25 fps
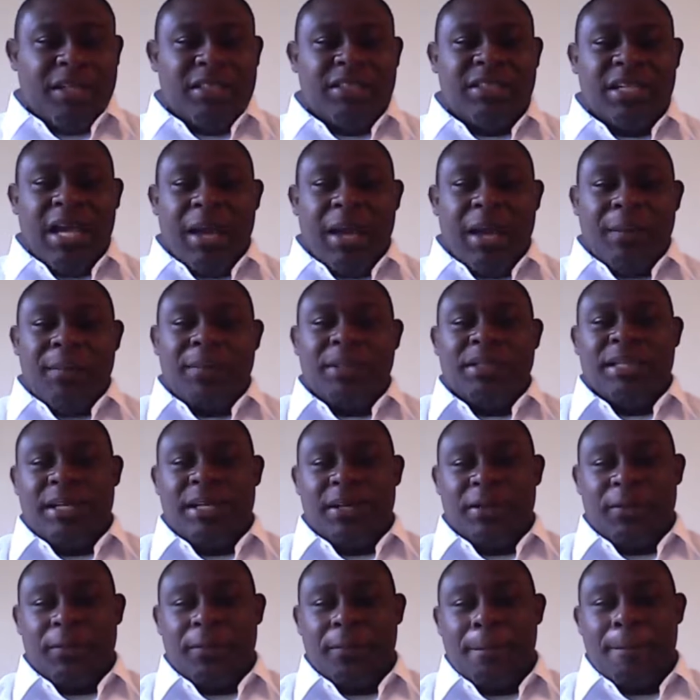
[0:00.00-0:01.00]
Because I'm gonna
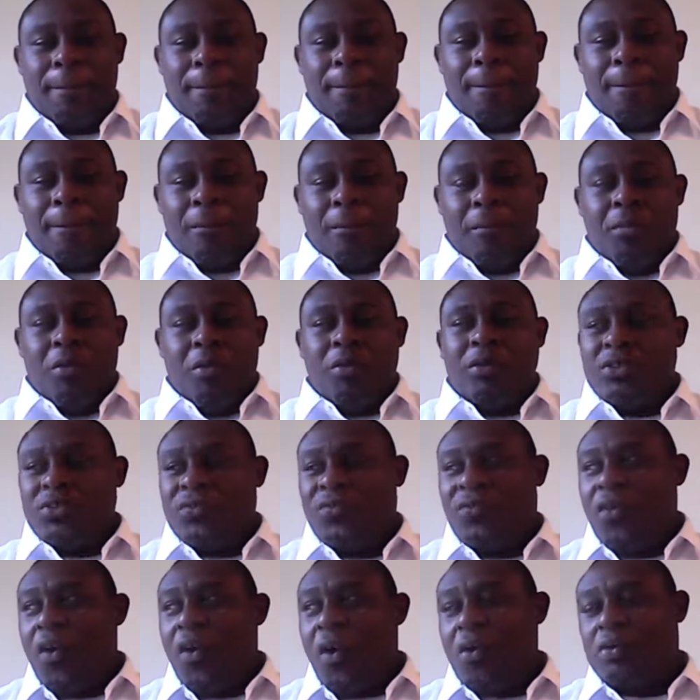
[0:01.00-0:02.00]
tell you,
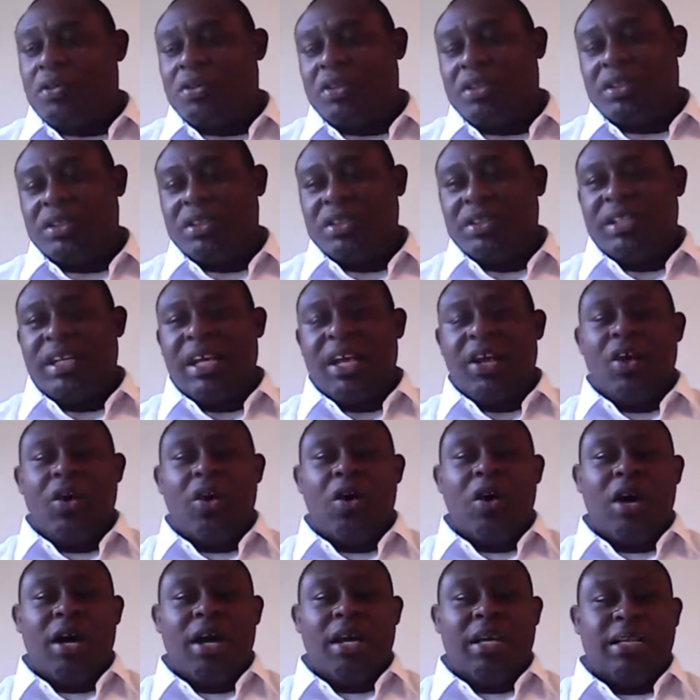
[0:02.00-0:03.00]
most folks they
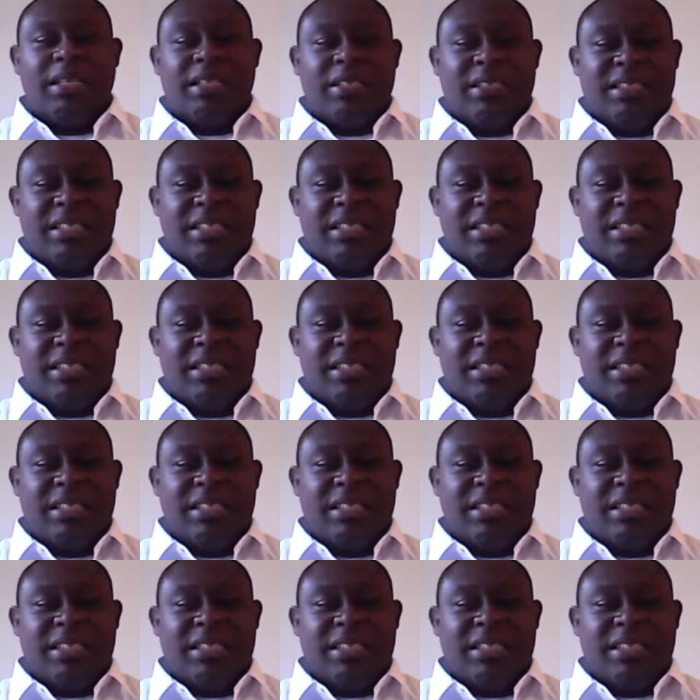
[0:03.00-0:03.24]
are